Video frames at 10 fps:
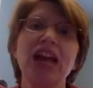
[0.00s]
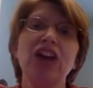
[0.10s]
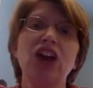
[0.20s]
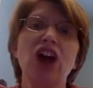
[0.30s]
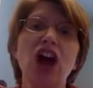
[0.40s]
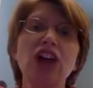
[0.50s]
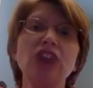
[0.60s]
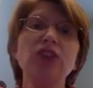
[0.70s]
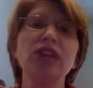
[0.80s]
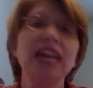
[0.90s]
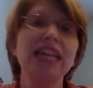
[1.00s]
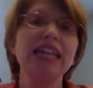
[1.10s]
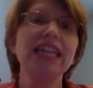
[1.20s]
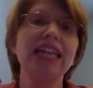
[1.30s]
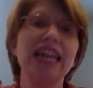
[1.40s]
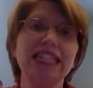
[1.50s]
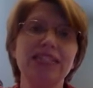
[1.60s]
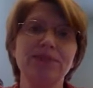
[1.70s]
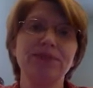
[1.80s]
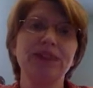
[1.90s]
God created a
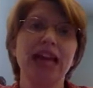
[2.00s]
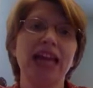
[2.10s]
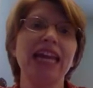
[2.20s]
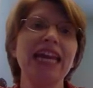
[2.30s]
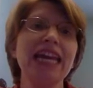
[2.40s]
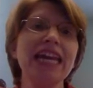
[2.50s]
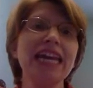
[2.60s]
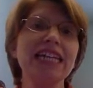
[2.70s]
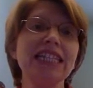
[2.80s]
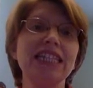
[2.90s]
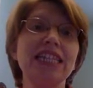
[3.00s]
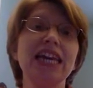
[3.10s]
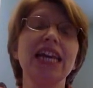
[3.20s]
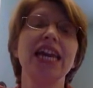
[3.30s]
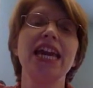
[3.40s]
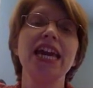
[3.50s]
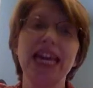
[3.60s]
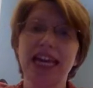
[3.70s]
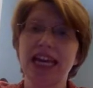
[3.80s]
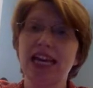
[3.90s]
kingdom, and He is the
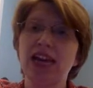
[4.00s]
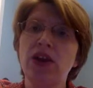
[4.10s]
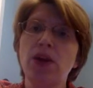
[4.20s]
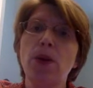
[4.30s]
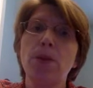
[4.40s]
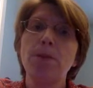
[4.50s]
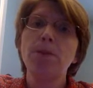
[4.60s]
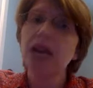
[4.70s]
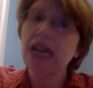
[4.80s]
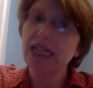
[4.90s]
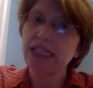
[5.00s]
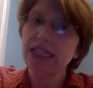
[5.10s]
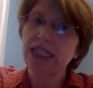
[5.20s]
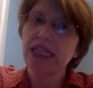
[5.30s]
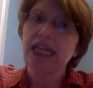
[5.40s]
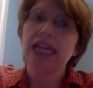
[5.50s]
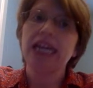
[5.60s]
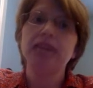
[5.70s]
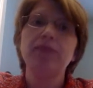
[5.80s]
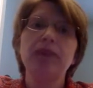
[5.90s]
king. But
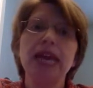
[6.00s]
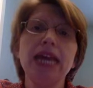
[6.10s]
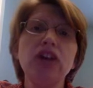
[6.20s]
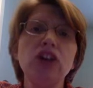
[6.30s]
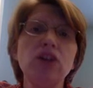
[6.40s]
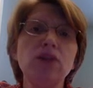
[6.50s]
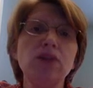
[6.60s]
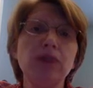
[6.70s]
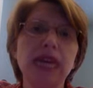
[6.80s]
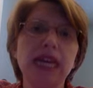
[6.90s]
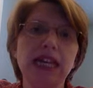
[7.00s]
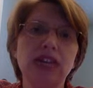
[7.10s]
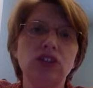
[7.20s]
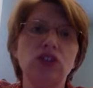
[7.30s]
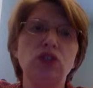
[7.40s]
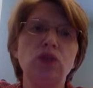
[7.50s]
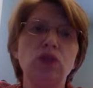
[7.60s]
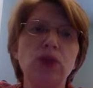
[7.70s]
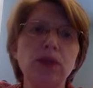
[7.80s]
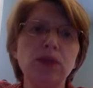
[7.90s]
He made human beings to
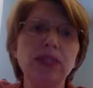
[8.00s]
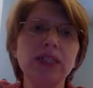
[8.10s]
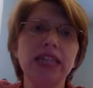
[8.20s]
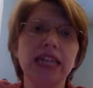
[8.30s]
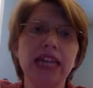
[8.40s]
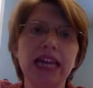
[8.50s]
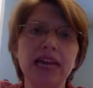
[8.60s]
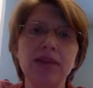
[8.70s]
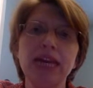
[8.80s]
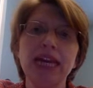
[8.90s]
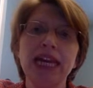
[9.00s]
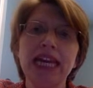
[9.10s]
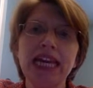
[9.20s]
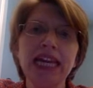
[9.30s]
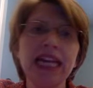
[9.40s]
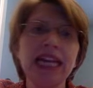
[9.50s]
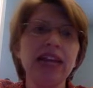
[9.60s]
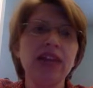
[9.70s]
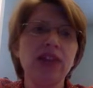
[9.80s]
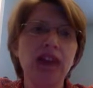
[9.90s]
represent Him in
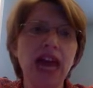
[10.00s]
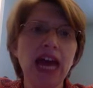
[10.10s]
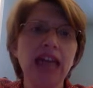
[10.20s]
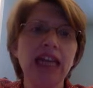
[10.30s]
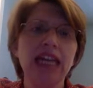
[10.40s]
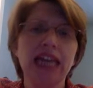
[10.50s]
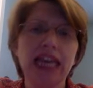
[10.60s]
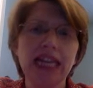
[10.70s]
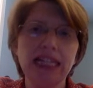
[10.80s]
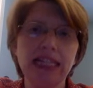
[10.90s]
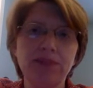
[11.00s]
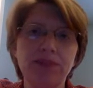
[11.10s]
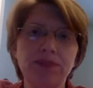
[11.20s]
that kingdom.